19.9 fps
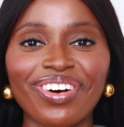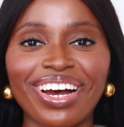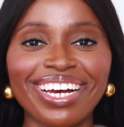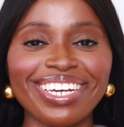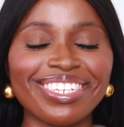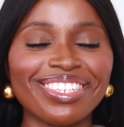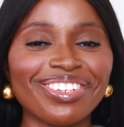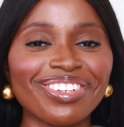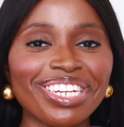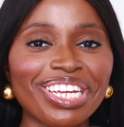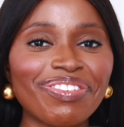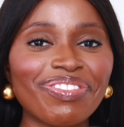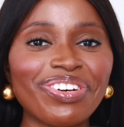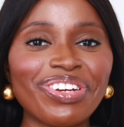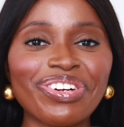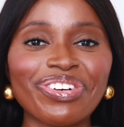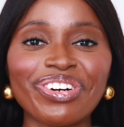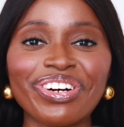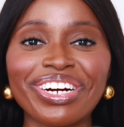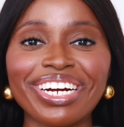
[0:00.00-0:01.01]
I still love it
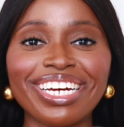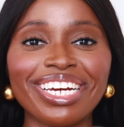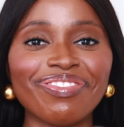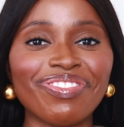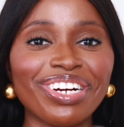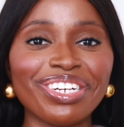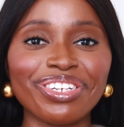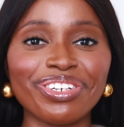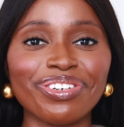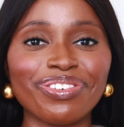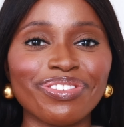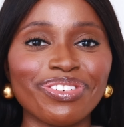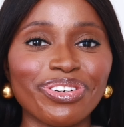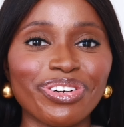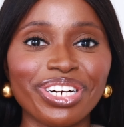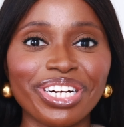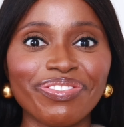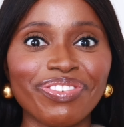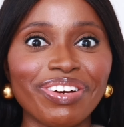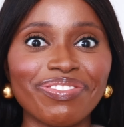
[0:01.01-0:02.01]
or if I don't,
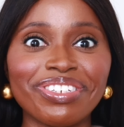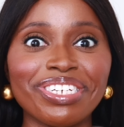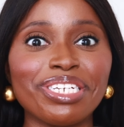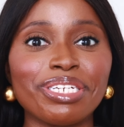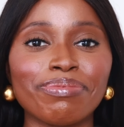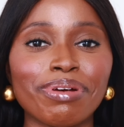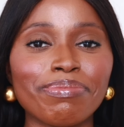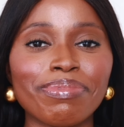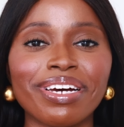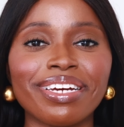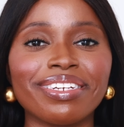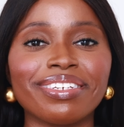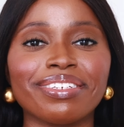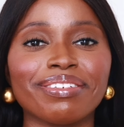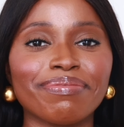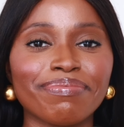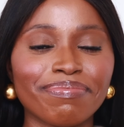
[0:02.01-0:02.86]
or if I've changed my mind.